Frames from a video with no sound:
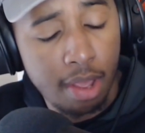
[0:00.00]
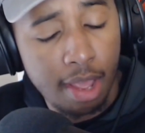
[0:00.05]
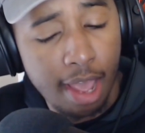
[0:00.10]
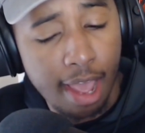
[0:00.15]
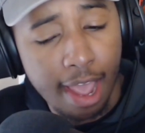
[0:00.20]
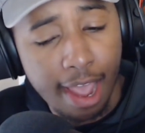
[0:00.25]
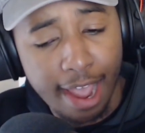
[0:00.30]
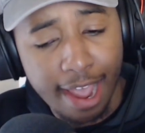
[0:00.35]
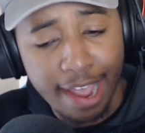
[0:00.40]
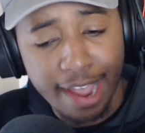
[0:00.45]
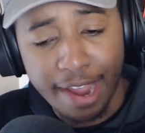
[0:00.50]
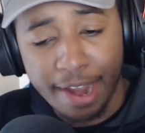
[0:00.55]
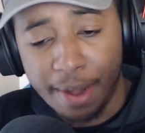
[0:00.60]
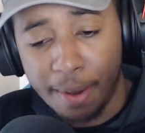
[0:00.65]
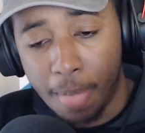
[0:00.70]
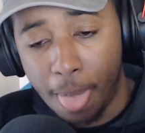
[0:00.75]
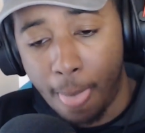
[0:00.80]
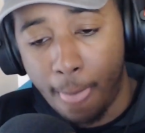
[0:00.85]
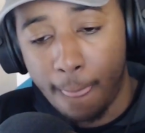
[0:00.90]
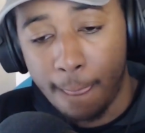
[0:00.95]

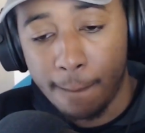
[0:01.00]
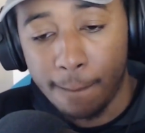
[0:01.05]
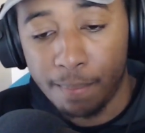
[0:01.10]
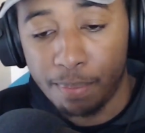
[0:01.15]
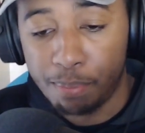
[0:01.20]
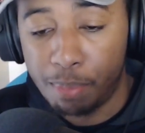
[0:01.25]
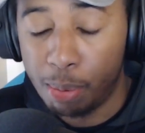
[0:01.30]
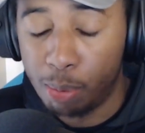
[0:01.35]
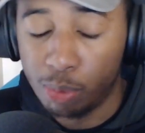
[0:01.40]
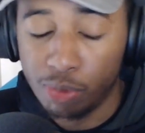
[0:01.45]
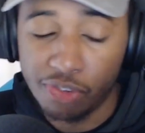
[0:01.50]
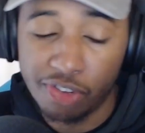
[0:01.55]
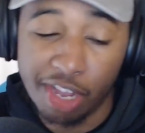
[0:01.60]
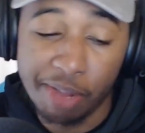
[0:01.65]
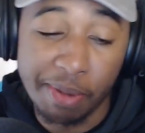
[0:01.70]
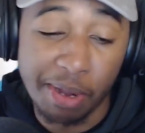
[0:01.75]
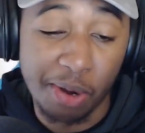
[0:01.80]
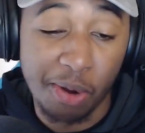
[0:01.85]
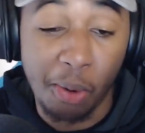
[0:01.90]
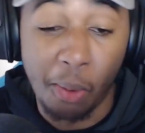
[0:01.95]
And people were
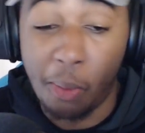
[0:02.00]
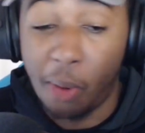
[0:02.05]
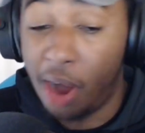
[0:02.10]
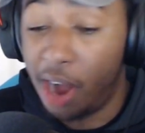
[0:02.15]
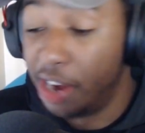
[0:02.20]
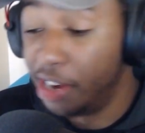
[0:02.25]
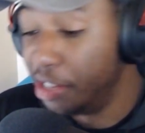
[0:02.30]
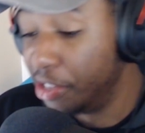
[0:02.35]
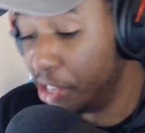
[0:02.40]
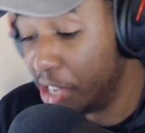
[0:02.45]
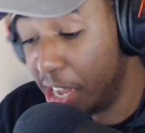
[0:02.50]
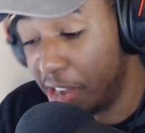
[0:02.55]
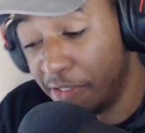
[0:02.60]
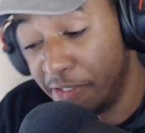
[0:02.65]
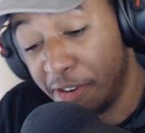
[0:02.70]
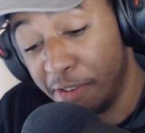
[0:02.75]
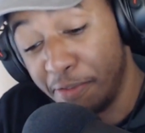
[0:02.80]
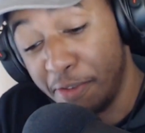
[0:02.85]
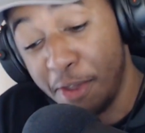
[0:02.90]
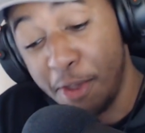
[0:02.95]
saying, man, Kawhi doesn't have
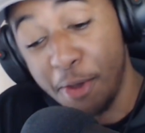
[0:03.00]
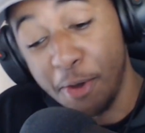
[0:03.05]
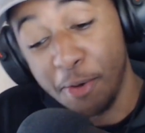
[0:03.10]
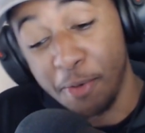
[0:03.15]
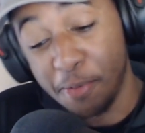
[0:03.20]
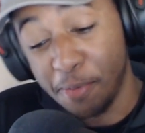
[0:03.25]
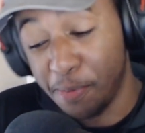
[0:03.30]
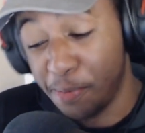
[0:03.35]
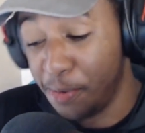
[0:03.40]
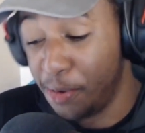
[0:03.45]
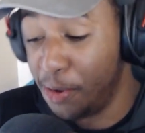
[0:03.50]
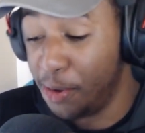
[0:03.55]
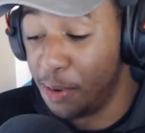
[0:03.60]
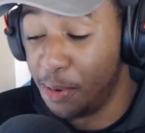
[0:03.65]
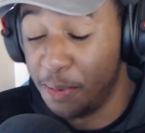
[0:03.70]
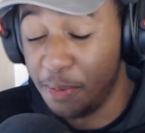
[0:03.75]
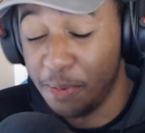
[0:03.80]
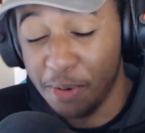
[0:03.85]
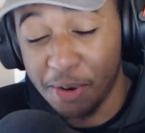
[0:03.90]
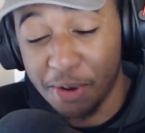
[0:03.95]
enough help. You
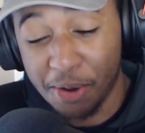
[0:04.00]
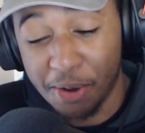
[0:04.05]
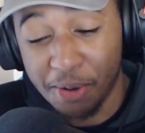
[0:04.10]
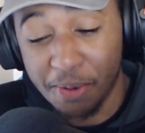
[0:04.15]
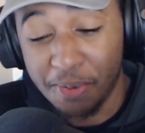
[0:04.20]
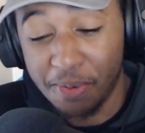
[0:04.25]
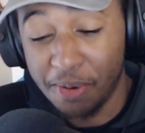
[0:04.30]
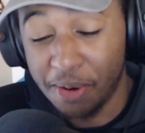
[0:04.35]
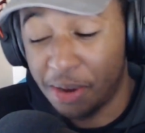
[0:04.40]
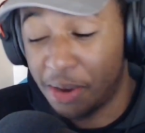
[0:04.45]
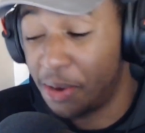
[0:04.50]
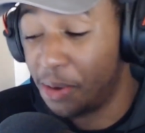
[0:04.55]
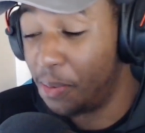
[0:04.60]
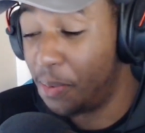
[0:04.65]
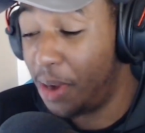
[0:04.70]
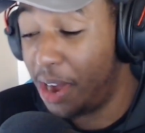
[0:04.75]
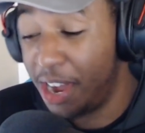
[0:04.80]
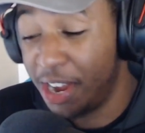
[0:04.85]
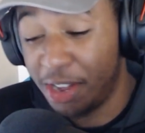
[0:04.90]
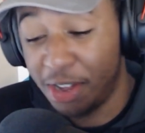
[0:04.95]
know,
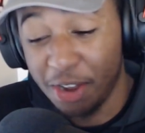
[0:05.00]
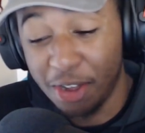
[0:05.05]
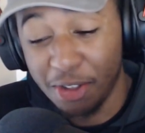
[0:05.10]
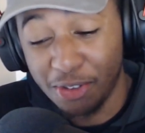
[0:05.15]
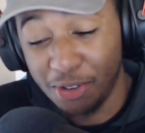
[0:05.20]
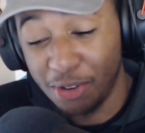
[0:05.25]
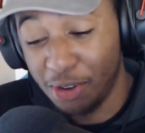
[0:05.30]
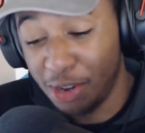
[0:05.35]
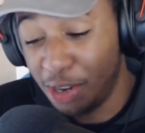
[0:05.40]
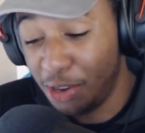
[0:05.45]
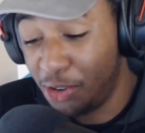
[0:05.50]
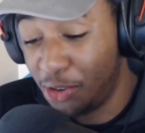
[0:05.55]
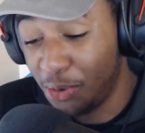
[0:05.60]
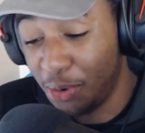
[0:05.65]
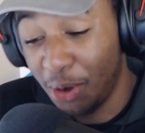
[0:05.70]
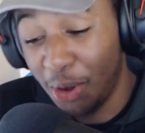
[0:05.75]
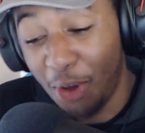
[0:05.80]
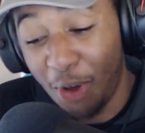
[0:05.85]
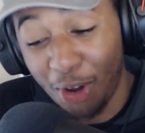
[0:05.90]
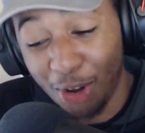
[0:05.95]
Kawhi doesn't. He's
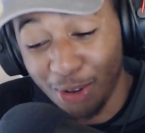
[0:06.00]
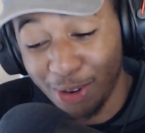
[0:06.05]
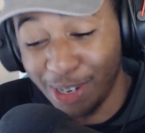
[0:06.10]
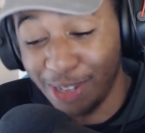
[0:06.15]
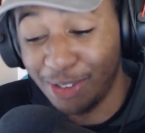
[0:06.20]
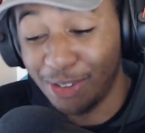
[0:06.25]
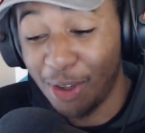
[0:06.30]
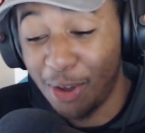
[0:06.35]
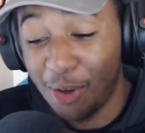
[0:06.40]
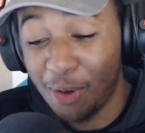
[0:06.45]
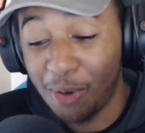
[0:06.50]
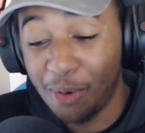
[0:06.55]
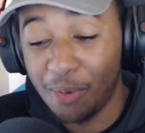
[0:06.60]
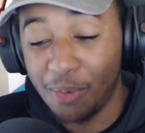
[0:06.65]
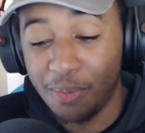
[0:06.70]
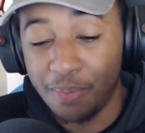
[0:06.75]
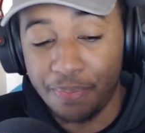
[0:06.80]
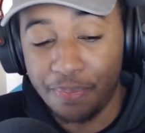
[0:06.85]
doing it all on his own.